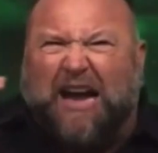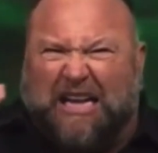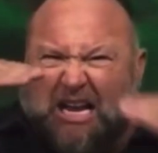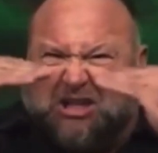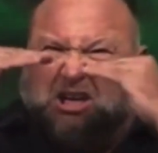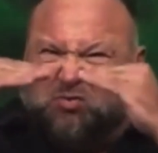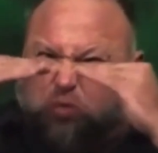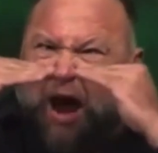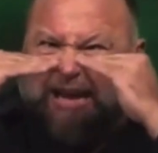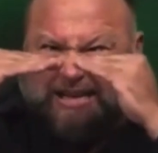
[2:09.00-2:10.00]
the fact that it's just
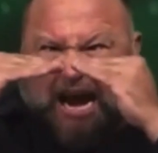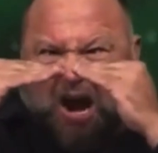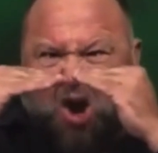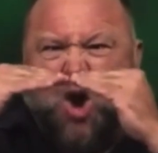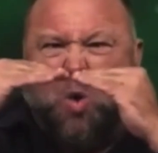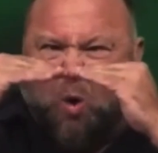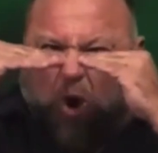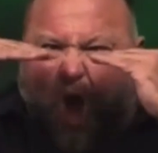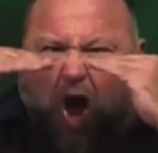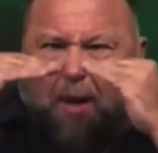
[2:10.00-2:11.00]
right there where
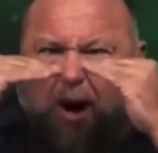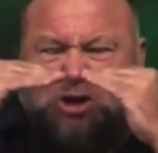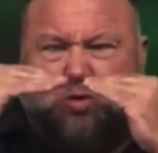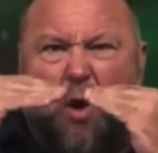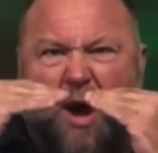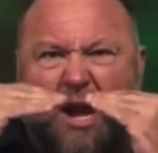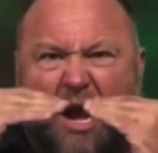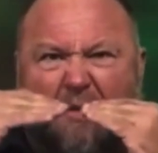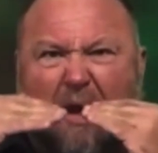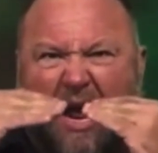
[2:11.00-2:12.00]
we're almost where we
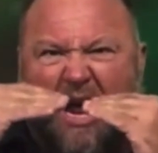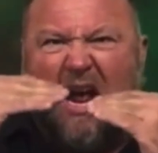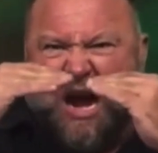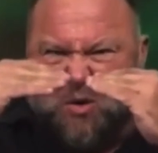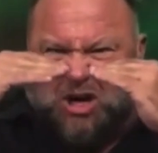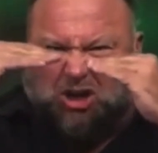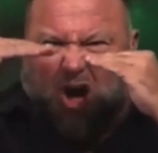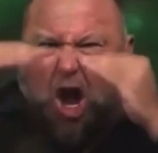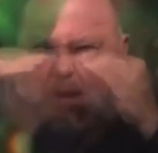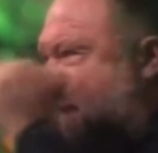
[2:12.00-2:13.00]
need to be and we're
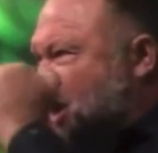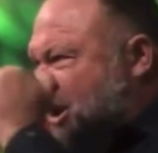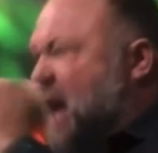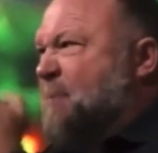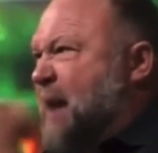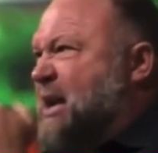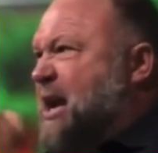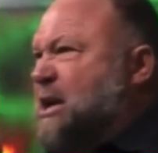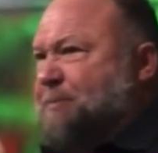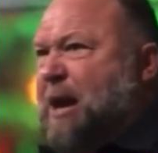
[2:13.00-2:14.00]
just almost going to beat
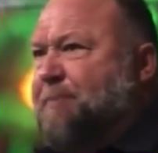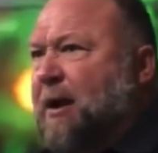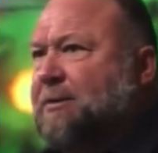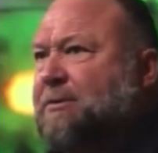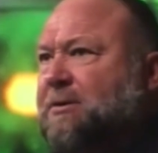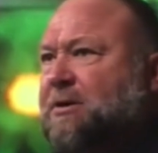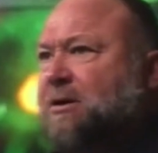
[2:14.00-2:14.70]
these people,